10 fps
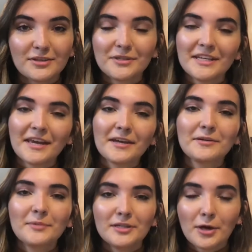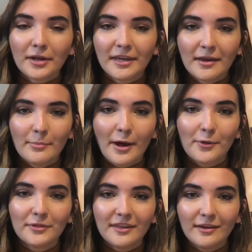today I'm going to be talking
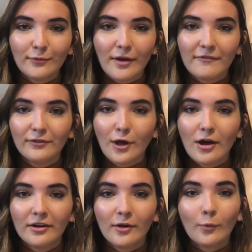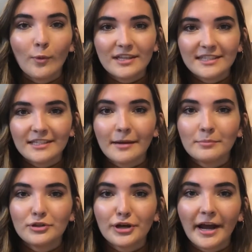about the Revlon One Step
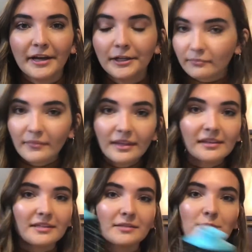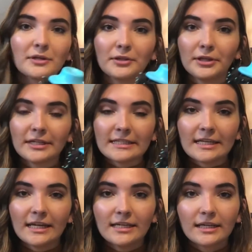dryer. This is what it looks
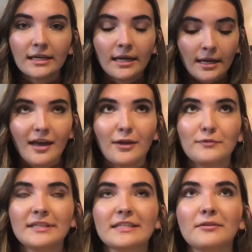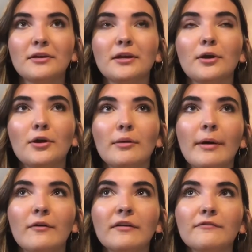like. I recently heard
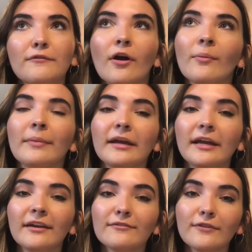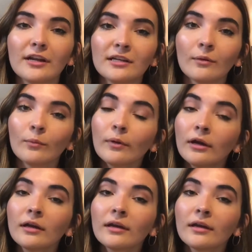about it from a friend at work